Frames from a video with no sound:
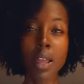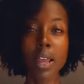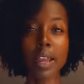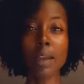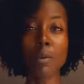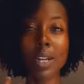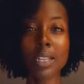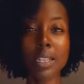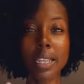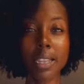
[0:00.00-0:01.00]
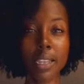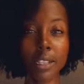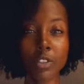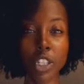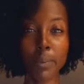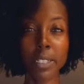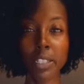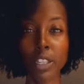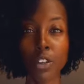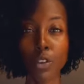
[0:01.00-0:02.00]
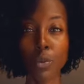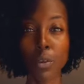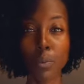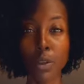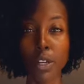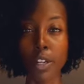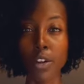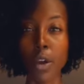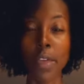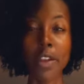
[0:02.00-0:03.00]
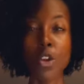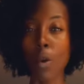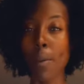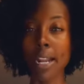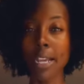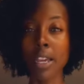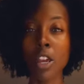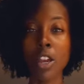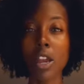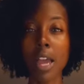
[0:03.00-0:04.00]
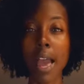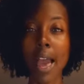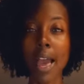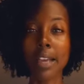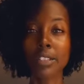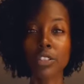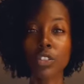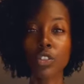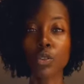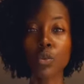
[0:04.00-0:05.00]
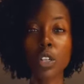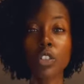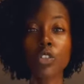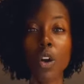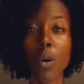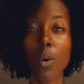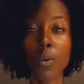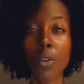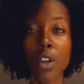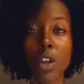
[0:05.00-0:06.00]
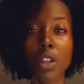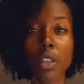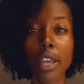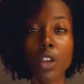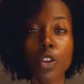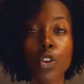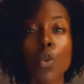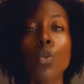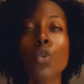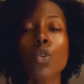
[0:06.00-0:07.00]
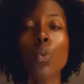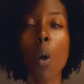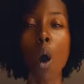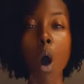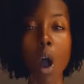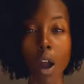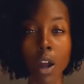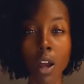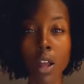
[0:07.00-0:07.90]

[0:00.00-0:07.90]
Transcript: and i want to let the glbtq community know that nobody has to condone like who you are